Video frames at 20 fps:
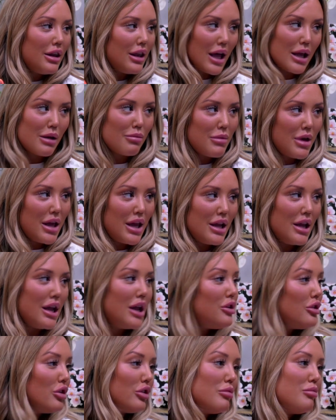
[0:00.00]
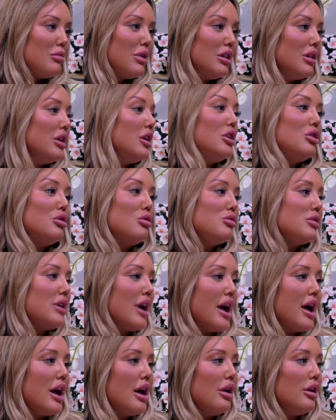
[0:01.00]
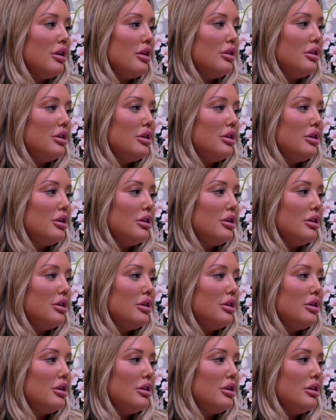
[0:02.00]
like me, it doesn't mean that you don't care.